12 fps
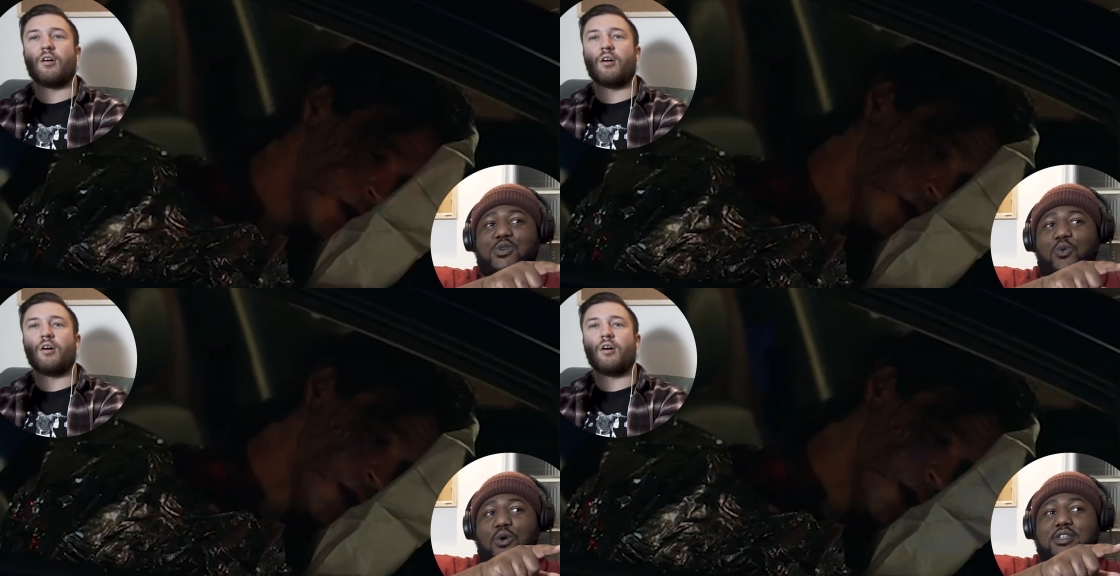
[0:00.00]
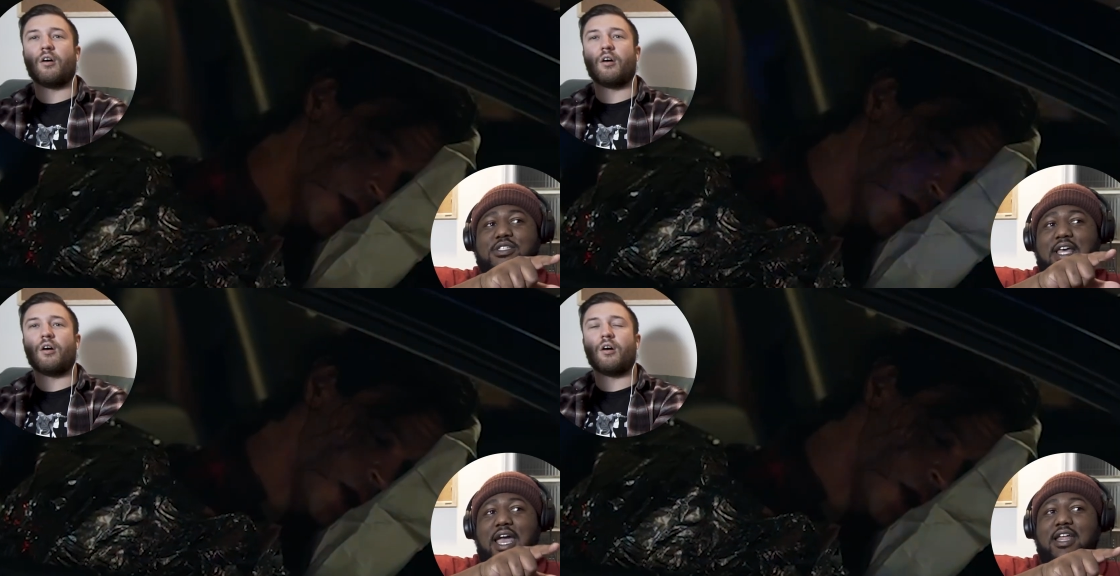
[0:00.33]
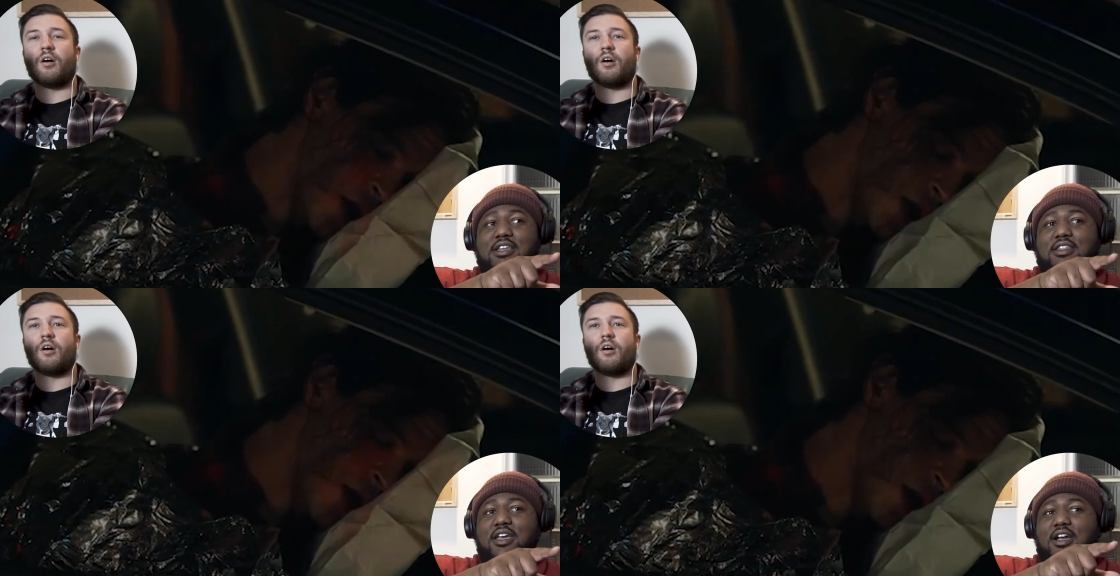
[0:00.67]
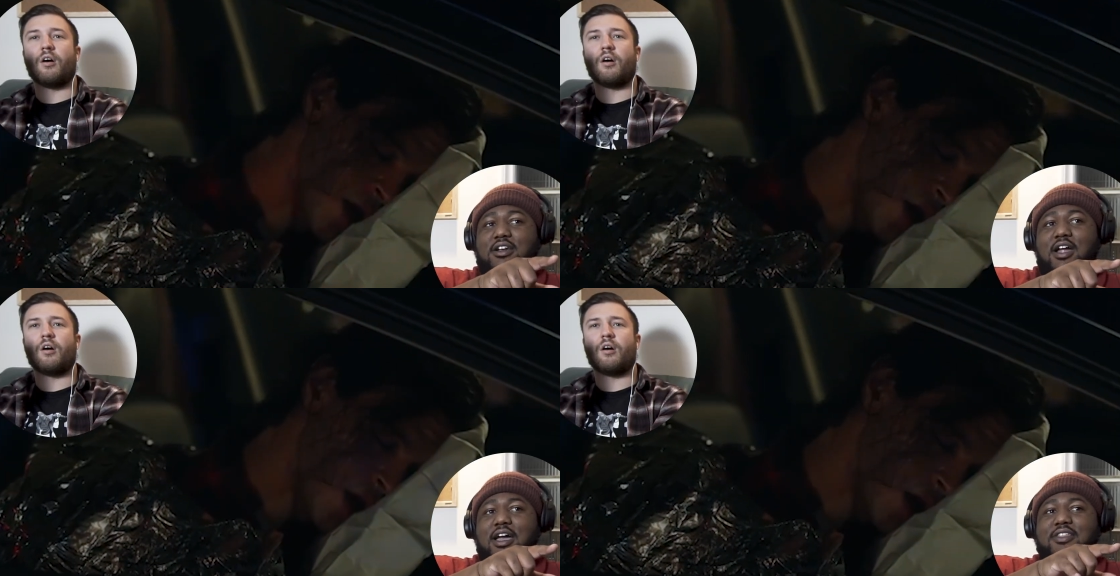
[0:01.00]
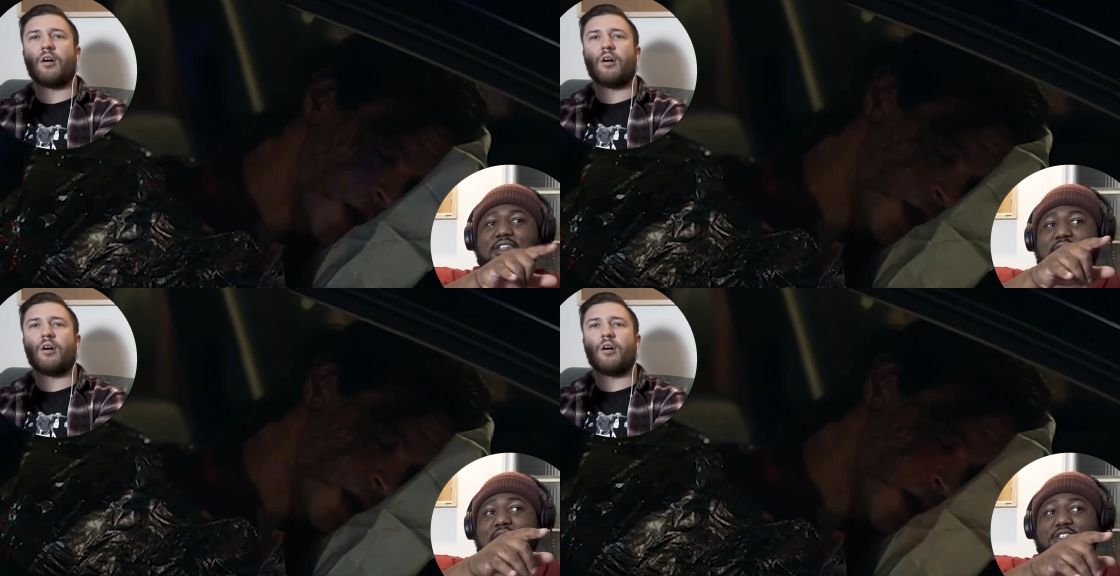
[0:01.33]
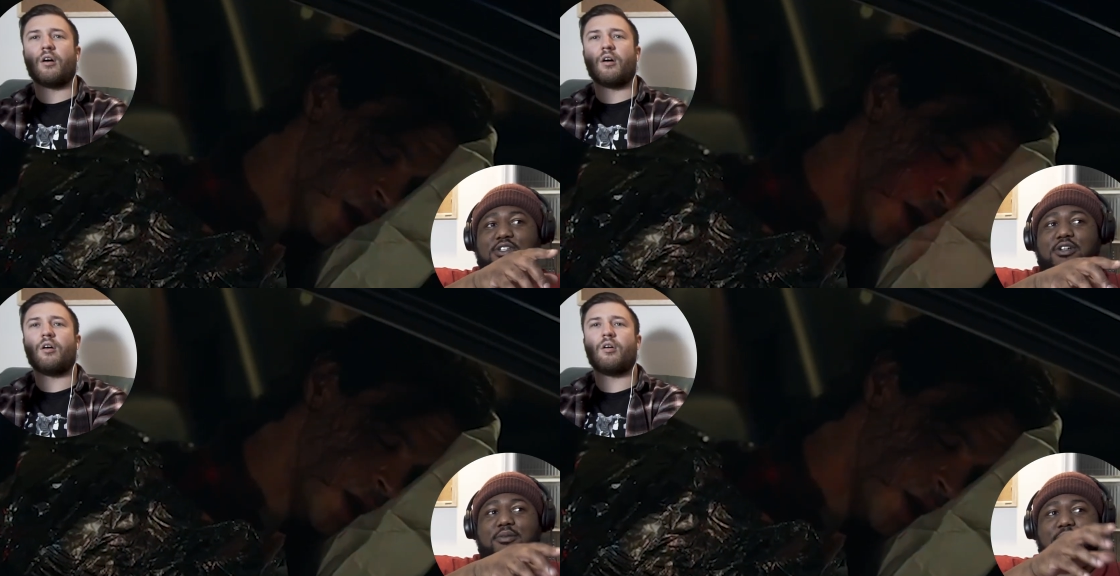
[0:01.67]
Speaker 1: Towards the end there, not in the
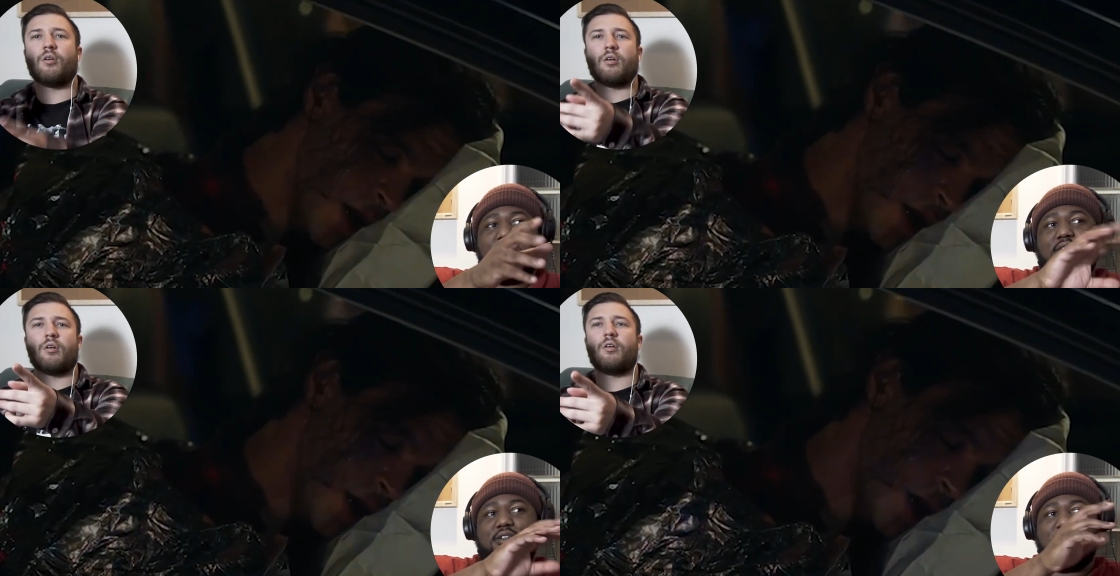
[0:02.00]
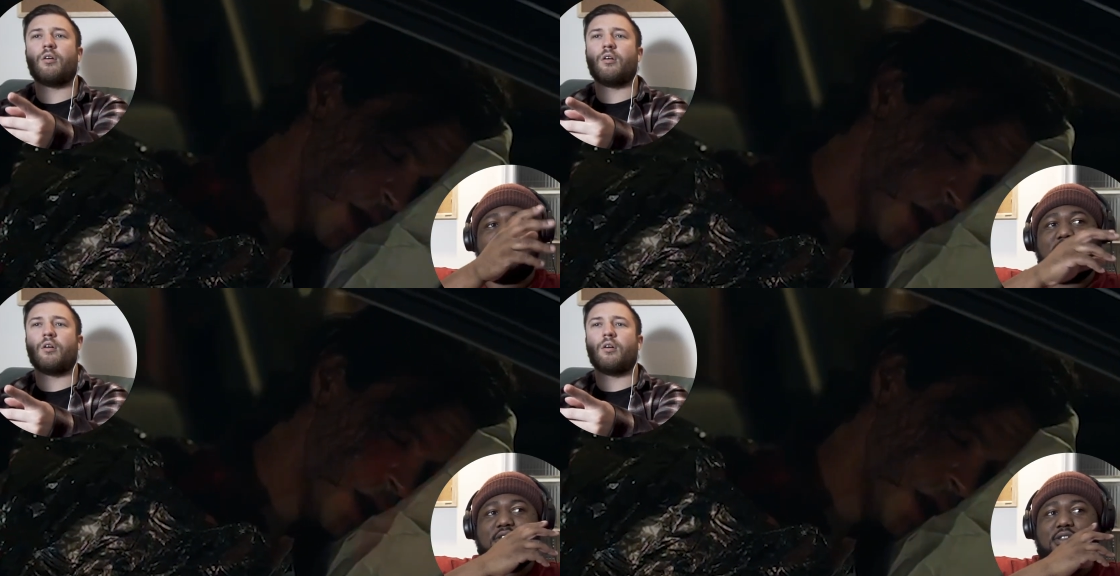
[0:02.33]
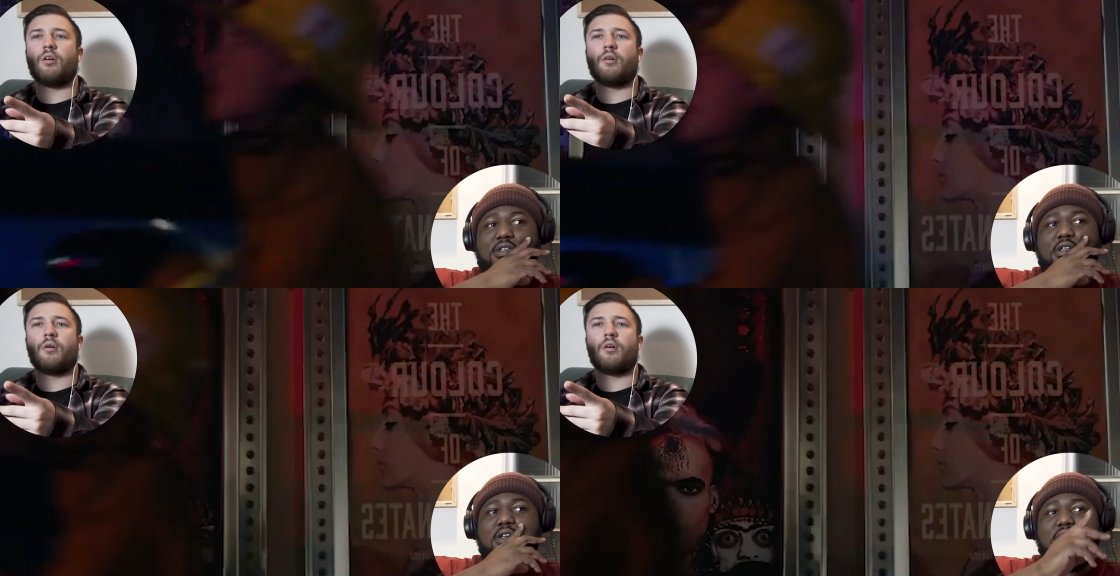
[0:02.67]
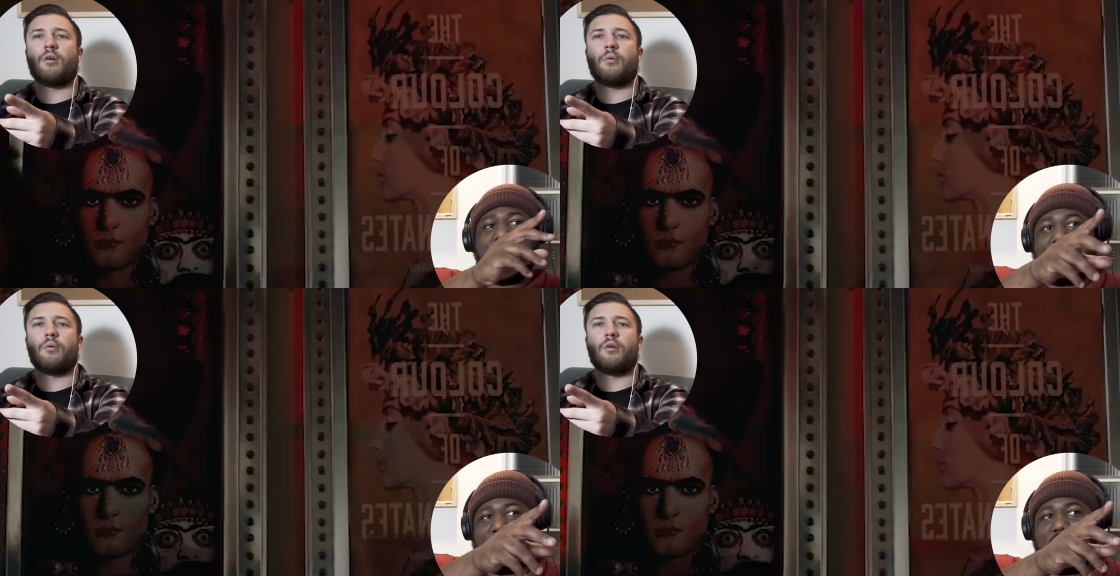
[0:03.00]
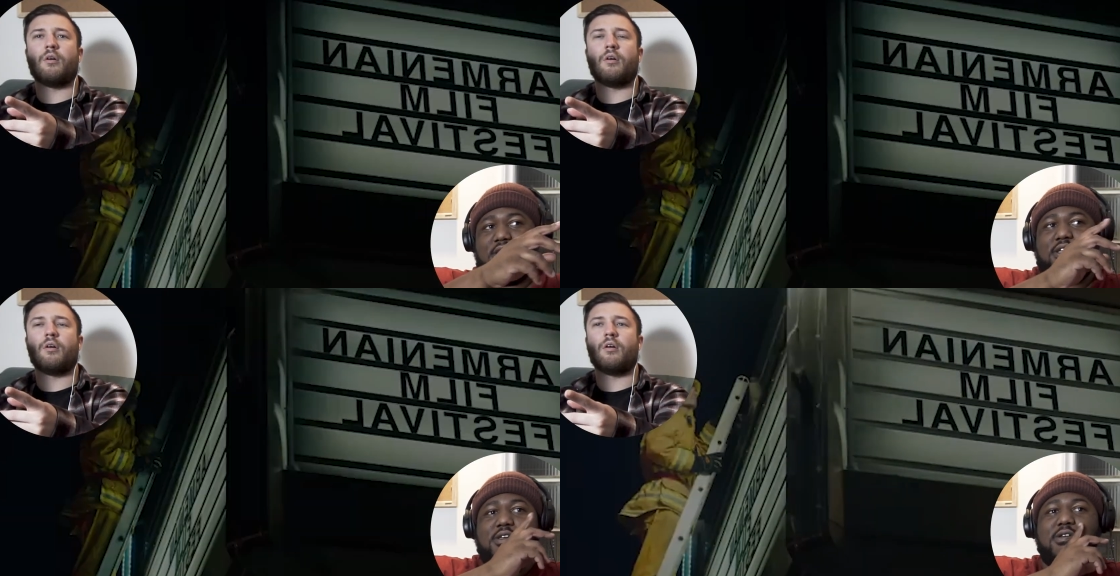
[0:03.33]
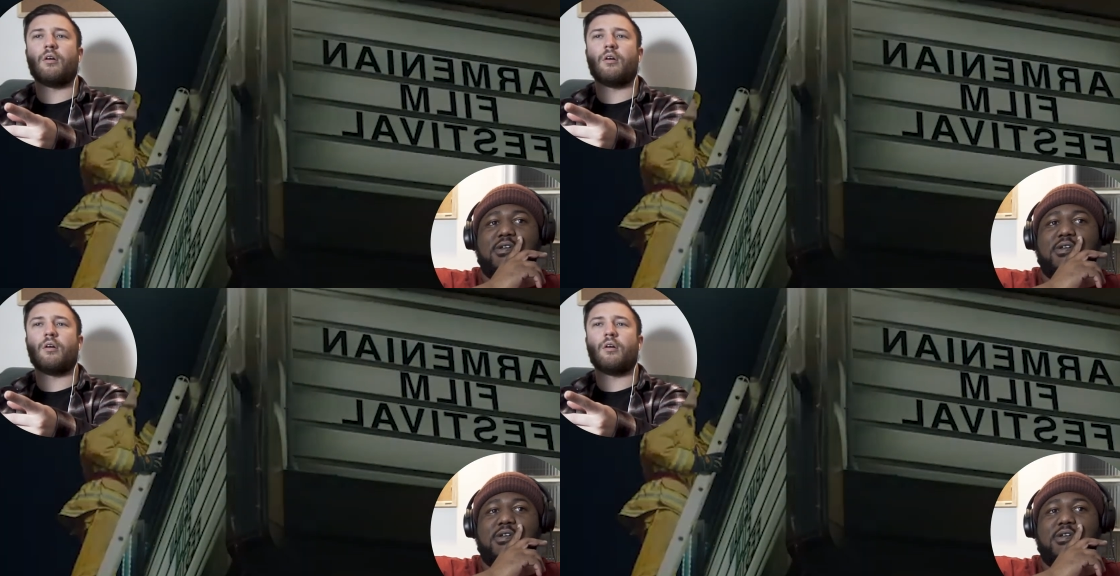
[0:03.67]
desert, but see?